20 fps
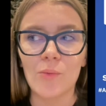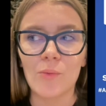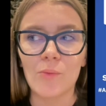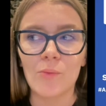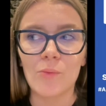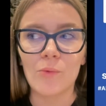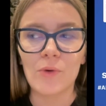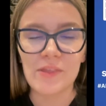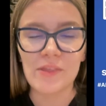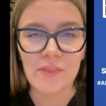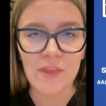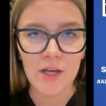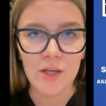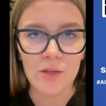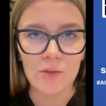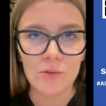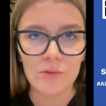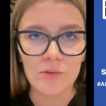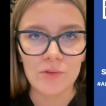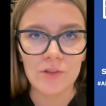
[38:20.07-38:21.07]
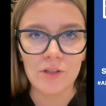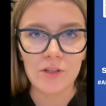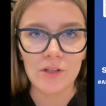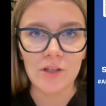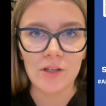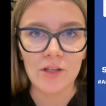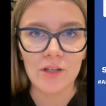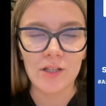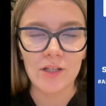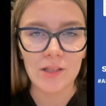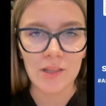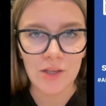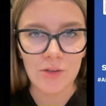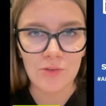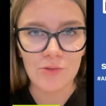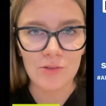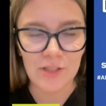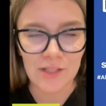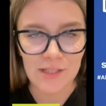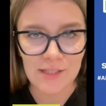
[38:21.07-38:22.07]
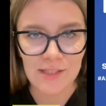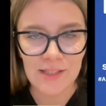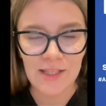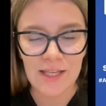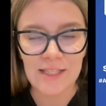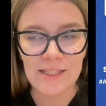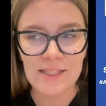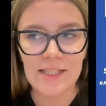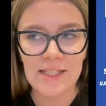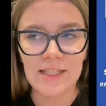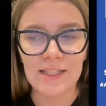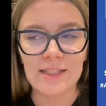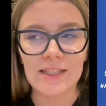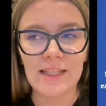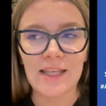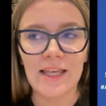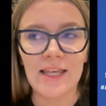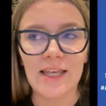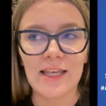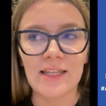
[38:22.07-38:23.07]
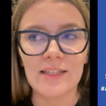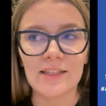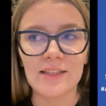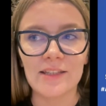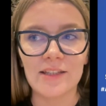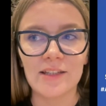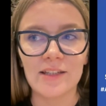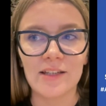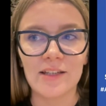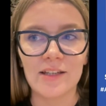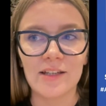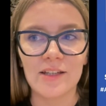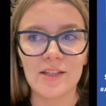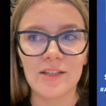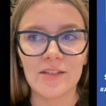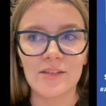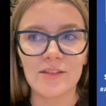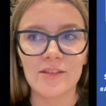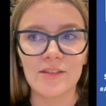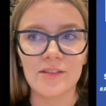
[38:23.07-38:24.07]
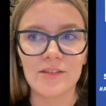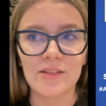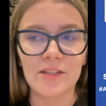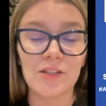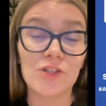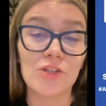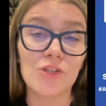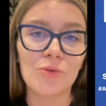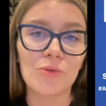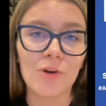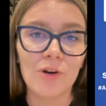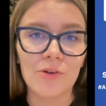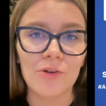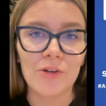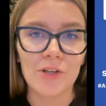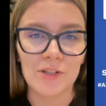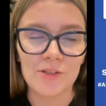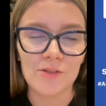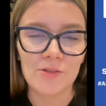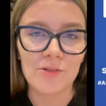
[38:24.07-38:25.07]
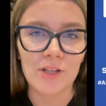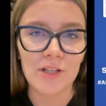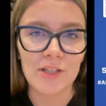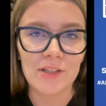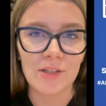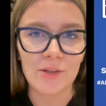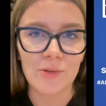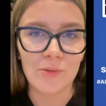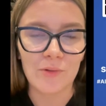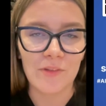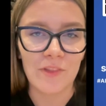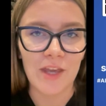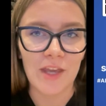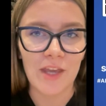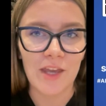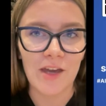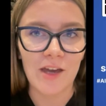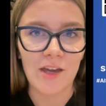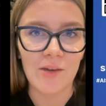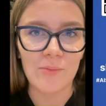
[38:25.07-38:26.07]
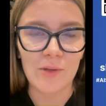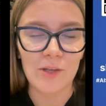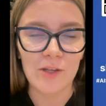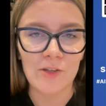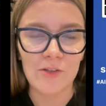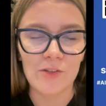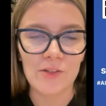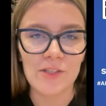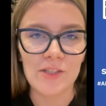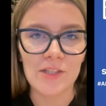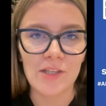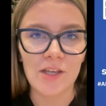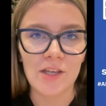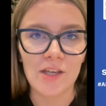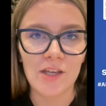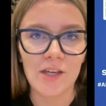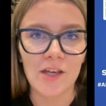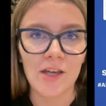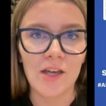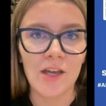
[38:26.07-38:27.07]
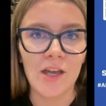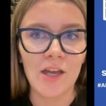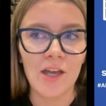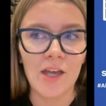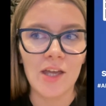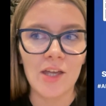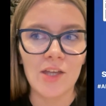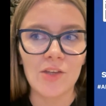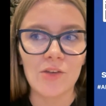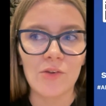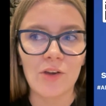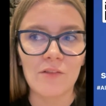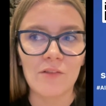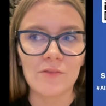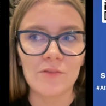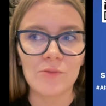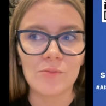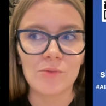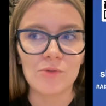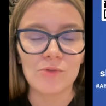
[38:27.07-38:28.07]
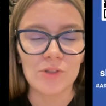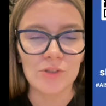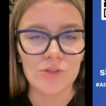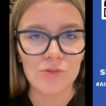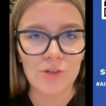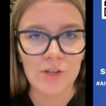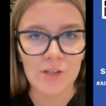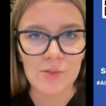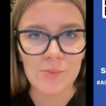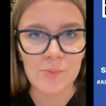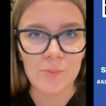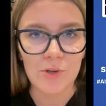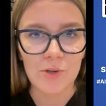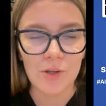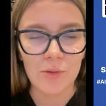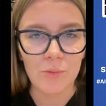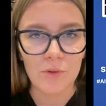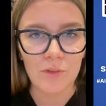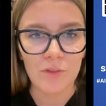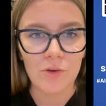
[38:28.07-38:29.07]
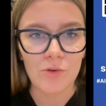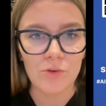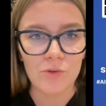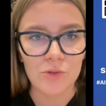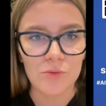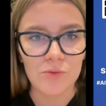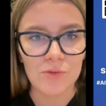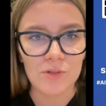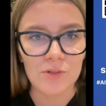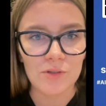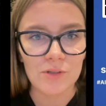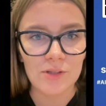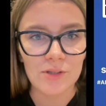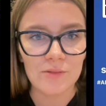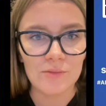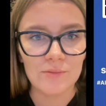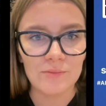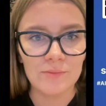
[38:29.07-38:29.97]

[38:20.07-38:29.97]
without clearly stating that that you are interacting with AI, because you have to be really transparent with your users.